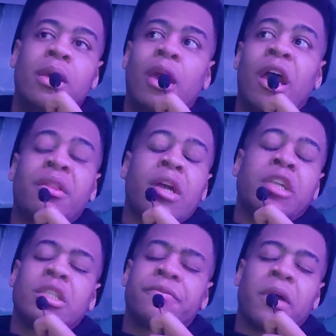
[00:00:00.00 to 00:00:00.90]
I
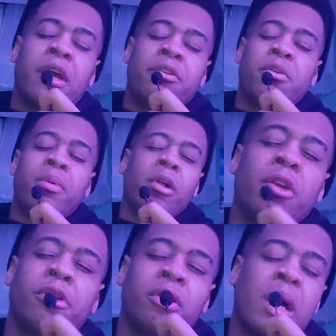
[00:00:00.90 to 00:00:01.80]
just find
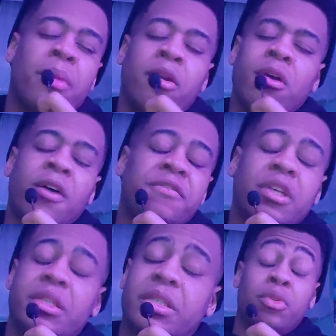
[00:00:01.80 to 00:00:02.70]
you're a lot better off
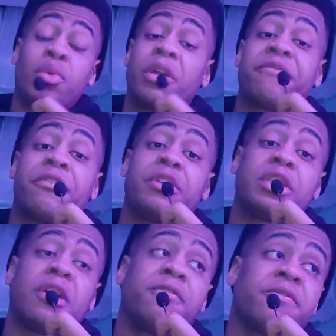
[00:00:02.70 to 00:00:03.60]
just doing it for
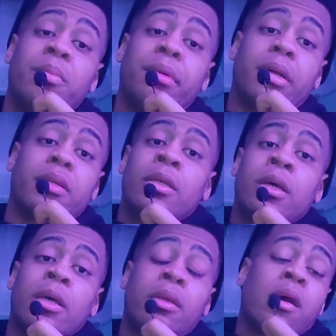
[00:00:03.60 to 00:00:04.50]
yourself. But
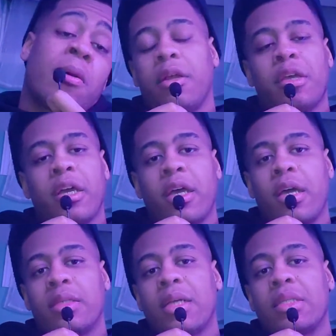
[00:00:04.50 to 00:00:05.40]
yeah. And yeah,
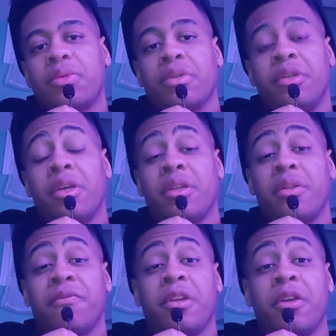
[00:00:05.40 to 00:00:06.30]
guys, that's really the end of
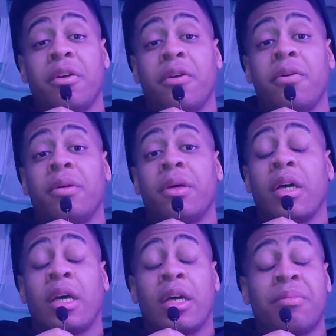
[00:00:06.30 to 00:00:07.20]
the video.
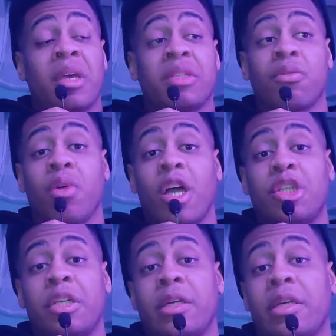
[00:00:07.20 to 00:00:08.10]
Thanks for
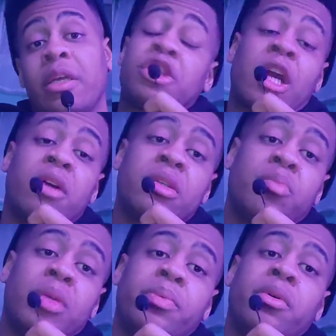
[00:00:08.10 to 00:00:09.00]
watching. Shout out to
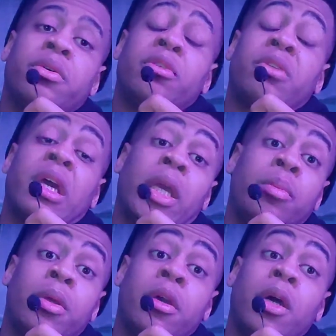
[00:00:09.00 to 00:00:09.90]
the people, you know, that
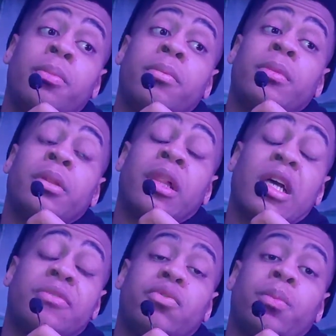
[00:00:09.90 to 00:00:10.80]
hit me up in the
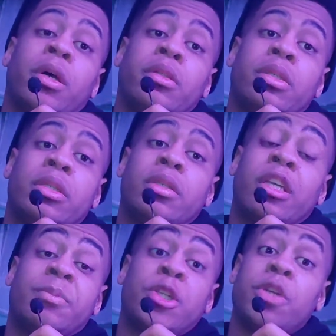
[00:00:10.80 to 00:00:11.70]
last few months,
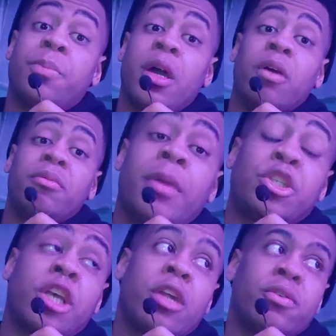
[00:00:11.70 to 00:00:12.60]
especially about my
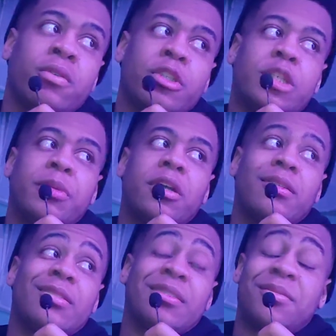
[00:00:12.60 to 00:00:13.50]
channel, just
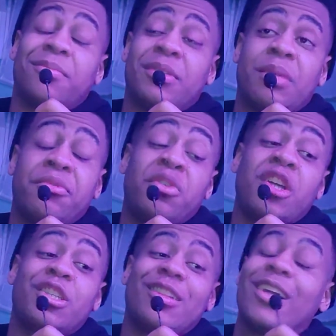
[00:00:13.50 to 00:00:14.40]
because some of you
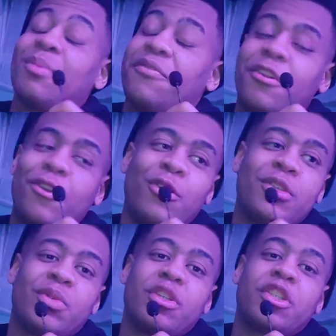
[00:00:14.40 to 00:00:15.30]
actually like my
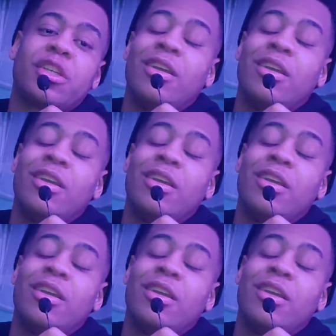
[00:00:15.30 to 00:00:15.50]
videos, which